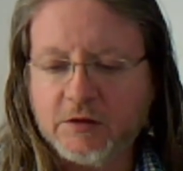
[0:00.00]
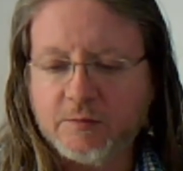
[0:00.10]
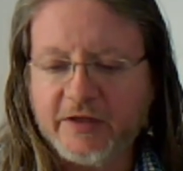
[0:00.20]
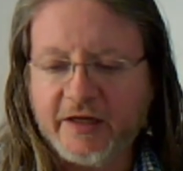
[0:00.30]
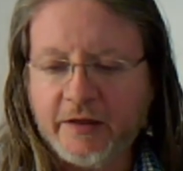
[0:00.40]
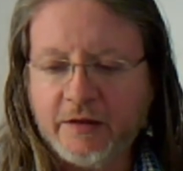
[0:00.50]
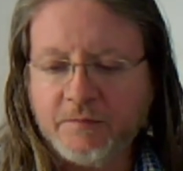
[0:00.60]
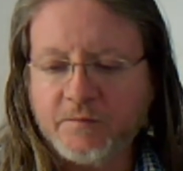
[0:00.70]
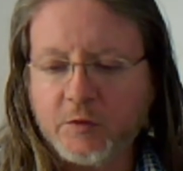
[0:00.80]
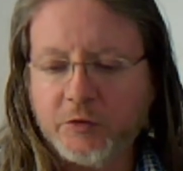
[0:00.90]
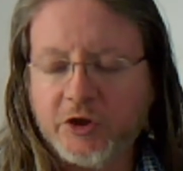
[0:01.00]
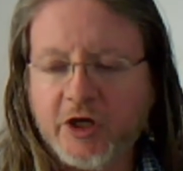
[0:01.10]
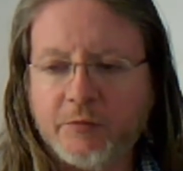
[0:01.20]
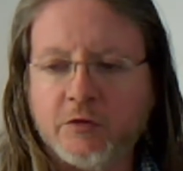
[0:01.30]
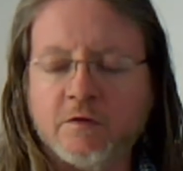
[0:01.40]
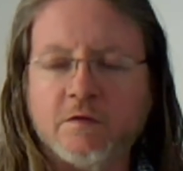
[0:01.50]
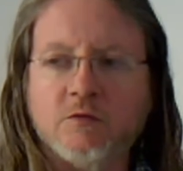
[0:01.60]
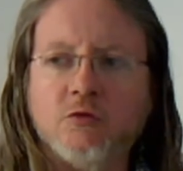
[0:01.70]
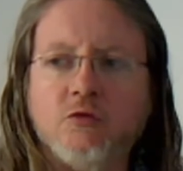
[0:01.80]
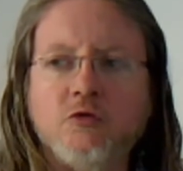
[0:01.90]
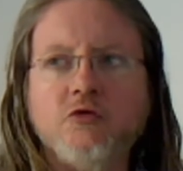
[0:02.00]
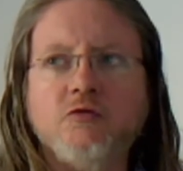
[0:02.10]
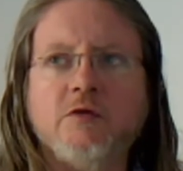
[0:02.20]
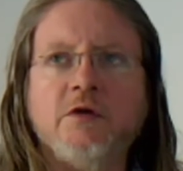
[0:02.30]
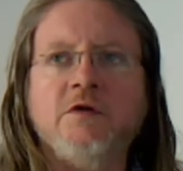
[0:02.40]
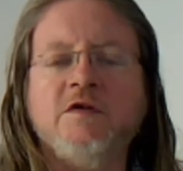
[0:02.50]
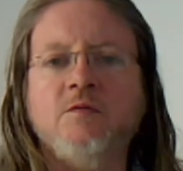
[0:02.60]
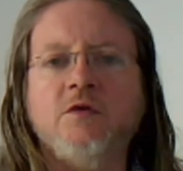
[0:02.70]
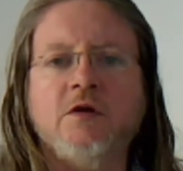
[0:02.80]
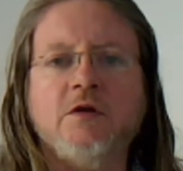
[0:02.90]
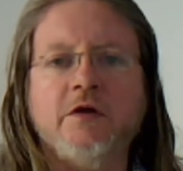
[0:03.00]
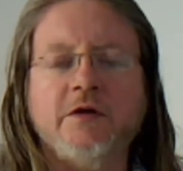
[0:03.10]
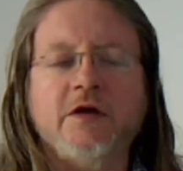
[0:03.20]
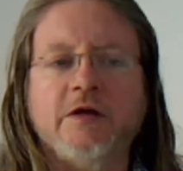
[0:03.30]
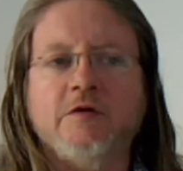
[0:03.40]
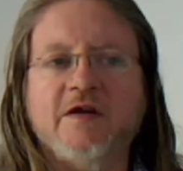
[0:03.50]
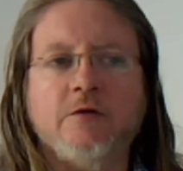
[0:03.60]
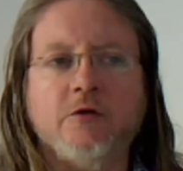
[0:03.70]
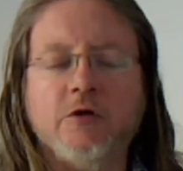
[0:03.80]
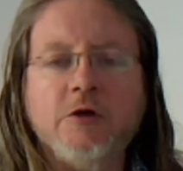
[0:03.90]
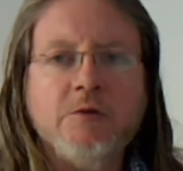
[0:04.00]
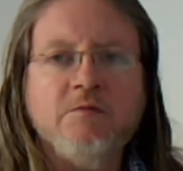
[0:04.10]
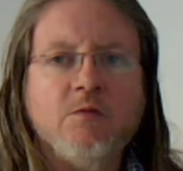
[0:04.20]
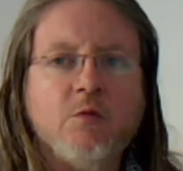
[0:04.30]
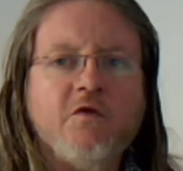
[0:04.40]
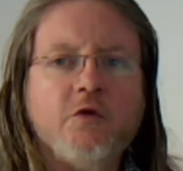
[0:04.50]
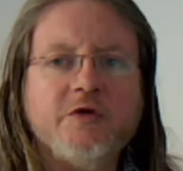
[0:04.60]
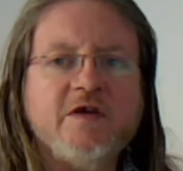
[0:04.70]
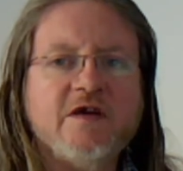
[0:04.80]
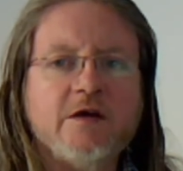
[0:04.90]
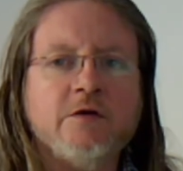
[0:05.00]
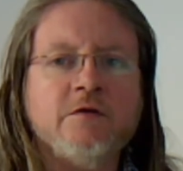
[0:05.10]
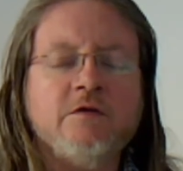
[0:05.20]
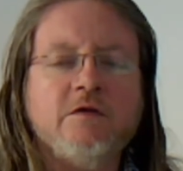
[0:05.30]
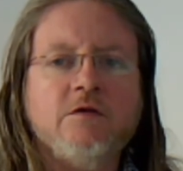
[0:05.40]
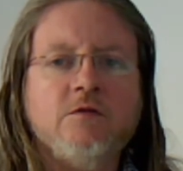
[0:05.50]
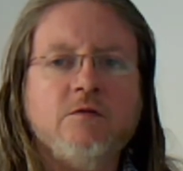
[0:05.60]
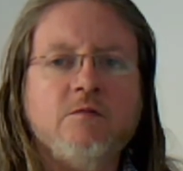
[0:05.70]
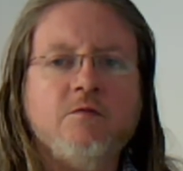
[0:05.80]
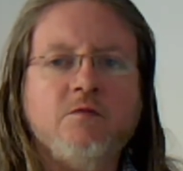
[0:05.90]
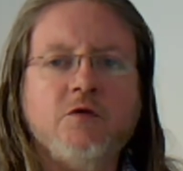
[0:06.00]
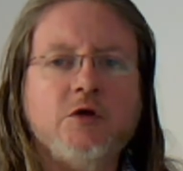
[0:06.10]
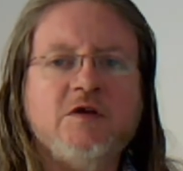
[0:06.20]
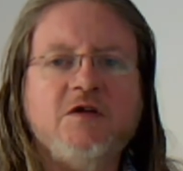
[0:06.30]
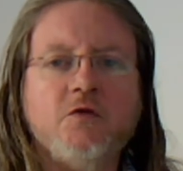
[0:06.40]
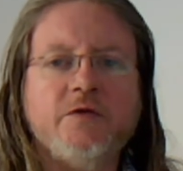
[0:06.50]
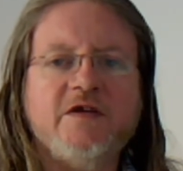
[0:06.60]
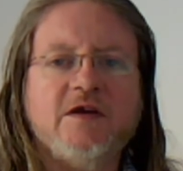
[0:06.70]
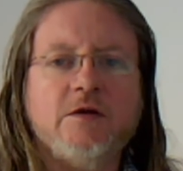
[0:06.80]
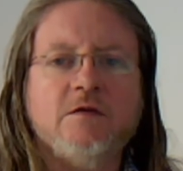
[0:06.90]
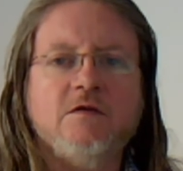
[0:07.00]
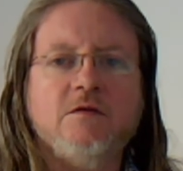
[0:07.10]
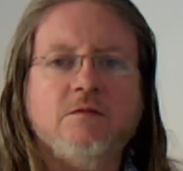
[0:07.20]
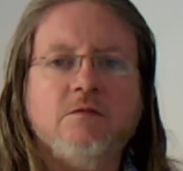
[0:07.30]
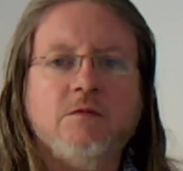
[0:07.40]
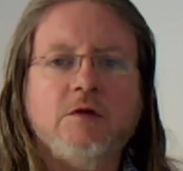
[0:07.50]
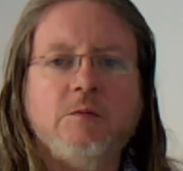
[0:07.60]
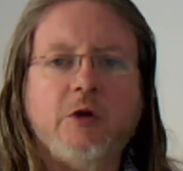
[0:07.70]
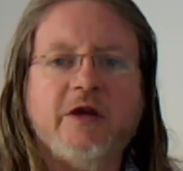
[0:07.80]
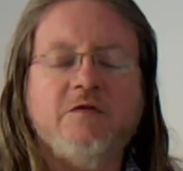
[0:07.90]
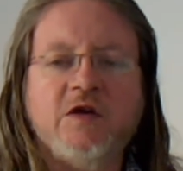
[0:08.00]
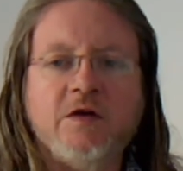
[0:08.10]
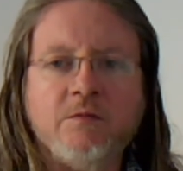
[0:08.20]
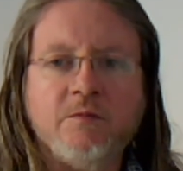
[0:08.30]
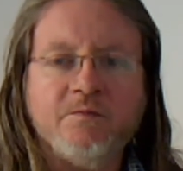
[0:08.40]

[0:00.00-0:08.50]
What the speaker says: planning, which happens usually something like in a tower 40 seconds, 30, 40 seconds ahead of time.